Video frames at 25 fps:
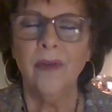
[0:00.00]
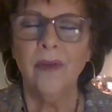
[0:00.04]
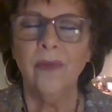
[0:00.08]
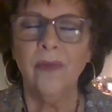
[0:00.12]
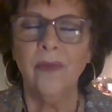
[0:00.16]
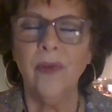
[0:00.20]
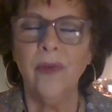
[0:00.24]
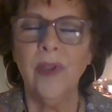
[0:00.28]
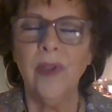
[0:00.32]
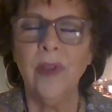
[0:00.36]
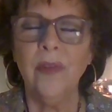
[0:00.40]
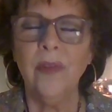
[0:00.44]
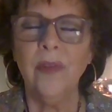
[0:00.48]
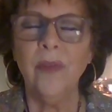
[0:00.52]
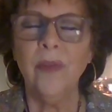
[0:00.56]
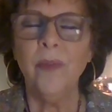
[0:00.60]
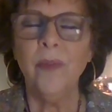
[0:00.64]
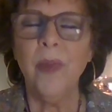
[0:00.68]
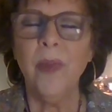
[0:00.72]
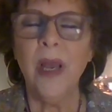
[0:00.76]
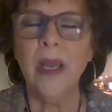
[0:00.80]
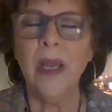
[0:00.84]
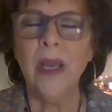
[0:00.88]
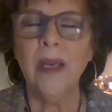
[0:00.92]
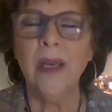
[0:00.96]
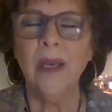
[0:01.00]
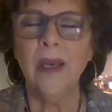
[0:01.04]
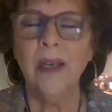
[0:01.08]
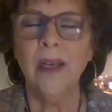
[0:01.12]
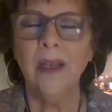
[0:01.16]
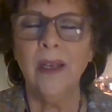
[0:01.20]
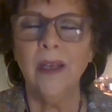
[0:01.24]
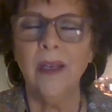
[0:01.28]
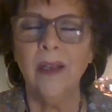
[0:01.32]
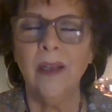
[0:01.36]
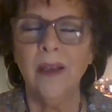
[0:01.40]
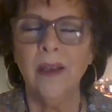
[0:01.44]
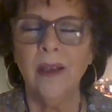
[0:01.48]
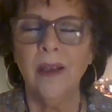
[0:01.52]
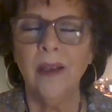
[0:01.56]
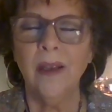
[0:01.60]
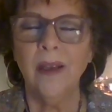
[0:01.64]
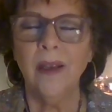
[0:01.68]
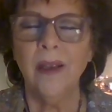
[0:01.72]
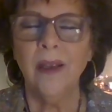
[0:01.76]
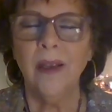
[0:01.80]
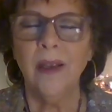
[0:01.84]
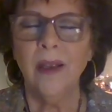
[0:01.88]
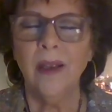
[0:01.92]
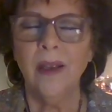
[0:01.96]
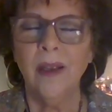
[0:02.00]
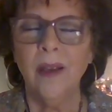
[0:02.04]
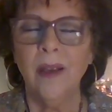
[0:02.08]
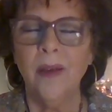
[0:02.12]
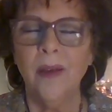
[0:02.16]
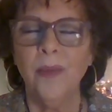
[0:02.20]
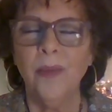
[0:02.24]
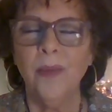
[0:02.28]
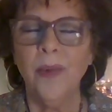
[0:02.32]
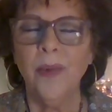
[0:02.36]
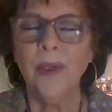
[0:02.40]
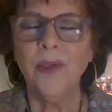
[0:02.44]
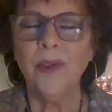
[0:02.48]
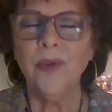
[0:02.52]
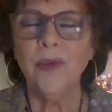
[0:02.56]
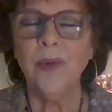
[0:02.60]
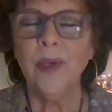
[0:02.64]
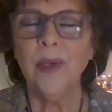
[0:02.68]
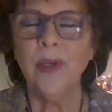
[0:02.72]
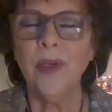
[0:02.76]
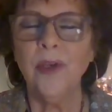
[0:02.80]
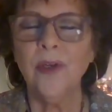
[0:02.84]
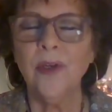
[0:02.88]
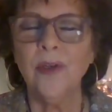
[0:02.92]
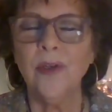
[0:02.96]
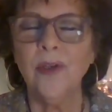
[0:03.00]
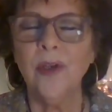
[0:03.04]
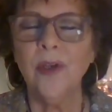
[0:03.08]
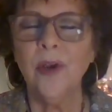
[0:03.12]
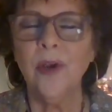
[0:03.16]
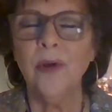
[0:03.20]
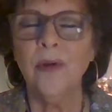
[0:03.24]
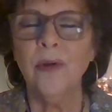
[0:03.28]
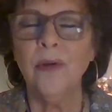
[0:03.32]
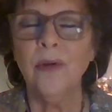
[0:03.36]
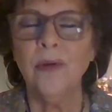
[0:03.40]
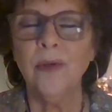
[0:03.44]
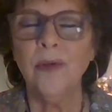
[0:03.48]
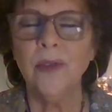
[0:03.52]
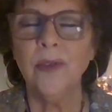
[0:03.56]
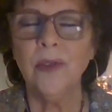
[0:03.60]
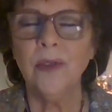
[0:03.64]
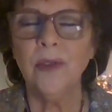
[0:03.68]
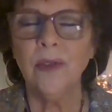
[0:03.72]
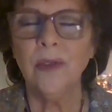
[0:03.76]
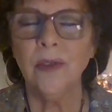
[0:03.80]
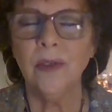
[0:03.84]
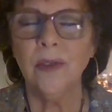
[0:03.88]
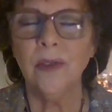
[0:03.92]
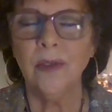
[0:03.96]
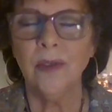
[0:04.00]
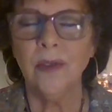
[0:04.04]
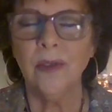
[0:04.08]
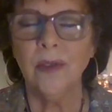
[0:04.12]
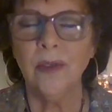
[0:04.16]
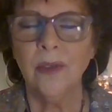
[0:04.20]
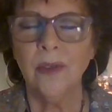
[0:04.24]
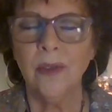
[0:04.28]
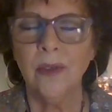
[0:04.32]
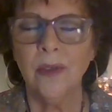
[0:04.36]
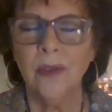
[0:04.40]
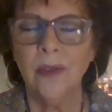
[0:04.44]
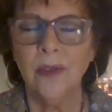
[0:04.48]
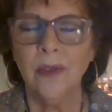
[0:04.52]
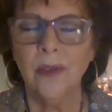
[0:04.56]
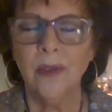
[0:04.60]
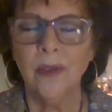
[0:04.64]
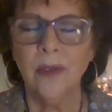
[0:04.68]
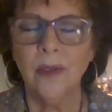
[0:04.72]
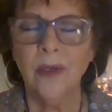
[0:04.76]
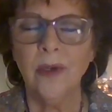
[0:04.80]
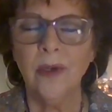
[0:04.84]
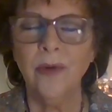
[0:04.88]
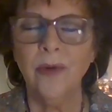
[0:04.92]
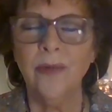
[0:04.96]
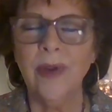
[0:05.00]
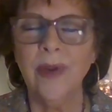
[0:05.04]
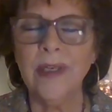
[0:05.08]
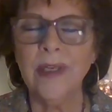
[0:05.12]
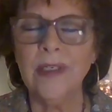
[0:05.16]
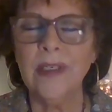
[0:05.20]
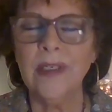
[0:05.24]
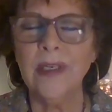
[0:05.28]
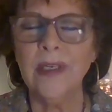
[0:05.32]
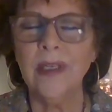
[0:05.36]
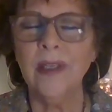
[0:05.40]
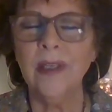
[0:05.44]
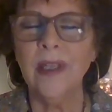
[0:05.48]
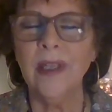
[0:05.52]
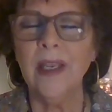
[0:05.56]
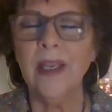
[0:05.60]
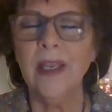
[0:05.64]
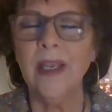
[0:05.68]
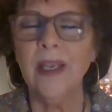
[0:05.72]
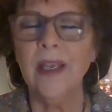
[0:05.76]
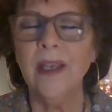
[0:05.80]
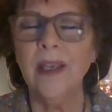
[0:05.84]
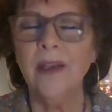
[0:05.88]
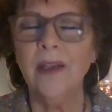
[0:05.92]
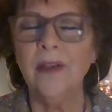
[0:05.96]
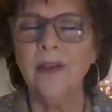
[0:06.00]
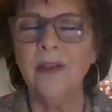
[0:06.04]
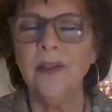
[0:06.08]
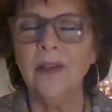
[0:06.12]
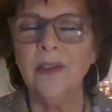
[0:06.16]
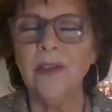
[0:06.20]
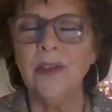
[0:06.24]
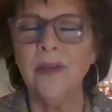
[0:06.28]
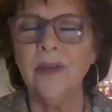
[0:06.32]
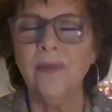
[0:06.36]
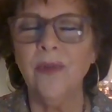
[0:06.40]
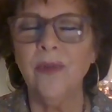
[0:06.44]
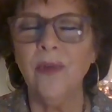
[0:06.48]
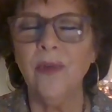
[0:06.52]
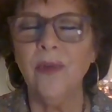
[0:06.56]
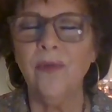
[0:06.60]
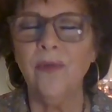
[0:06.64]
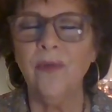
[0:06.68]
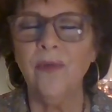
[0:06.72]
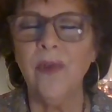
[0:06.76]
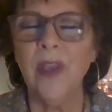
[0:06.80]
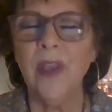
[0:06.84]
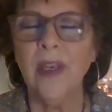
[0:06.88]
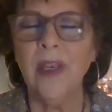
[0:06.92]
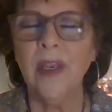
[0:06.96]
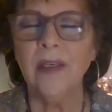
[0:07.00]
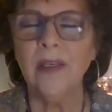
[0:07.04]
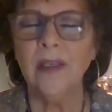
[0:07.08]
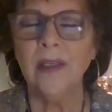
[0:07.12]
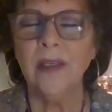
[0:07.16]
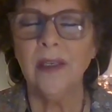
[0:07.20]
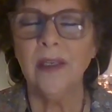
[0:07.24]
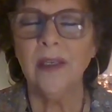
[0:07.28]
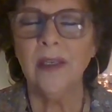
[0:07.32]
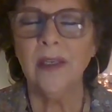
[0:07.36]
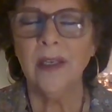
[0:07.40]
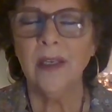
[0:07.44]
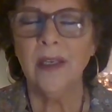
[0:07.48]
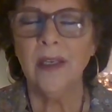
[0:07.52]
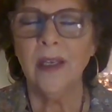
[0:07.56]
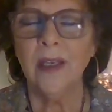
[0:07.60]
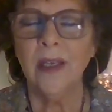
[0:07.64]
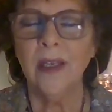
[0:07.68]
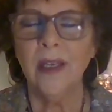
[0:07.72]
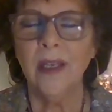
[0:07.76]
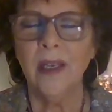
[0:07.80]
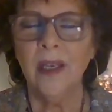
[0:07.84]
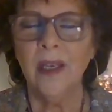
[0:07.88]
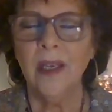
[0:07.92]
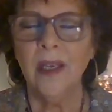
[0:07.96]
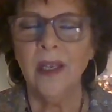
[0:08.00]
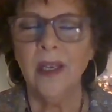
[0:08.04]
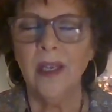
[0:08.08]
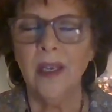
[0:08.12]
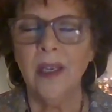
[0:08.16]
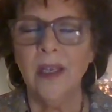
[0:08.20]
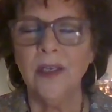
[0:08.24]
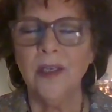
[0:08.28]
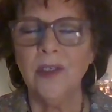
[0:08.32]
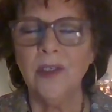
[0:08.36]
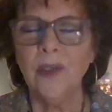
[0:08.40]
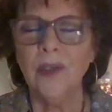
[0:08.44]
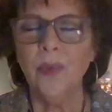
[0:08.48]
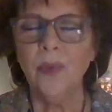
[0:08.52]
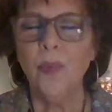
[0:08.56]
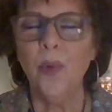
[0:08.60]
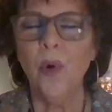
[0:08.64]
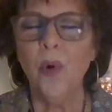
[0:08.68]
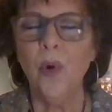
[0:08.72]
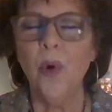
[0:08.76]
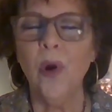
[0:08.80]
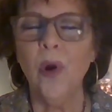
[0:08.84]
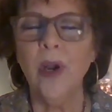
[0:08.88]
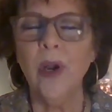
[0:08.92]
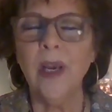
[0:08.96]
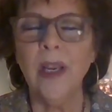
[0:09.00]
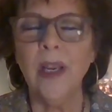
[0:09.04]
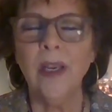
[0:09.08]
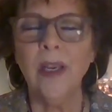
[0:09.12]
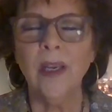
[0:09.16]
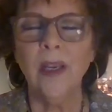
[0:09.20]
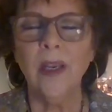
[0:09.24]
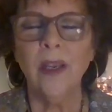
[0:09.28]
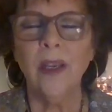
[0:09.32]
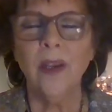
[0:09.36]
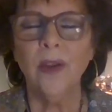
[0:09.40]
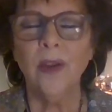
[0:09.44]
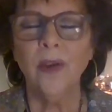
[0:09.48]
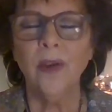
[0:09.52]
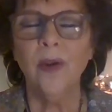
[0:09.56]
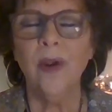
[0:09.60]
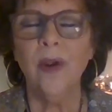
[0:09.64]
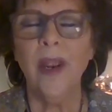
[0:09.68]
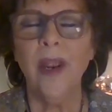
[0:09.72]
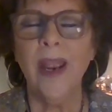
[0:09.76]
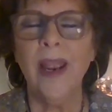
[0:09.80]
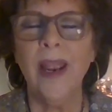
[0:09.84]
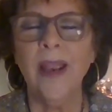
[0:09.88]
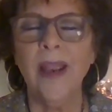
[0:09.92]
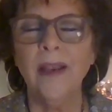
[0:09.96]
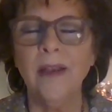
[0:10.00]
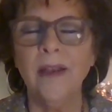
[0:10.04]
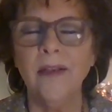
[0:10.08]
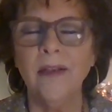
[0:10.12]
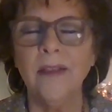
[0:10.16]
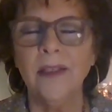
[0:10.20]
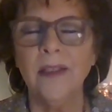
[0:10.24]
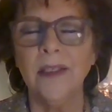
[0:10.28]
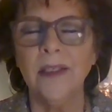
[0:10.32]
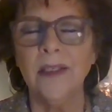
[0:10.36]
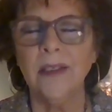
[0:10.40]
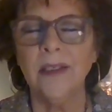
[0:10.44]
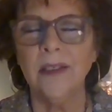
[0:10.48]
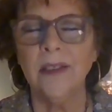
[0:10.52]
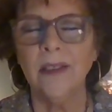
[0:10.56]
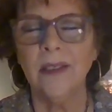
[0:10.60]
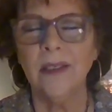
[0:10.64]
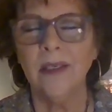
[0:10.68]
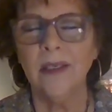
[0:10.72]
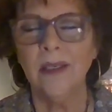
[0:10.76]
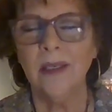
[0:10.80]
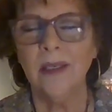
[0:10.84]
feel the mud between your toes, caressing the heels of your feet supporting your ankles.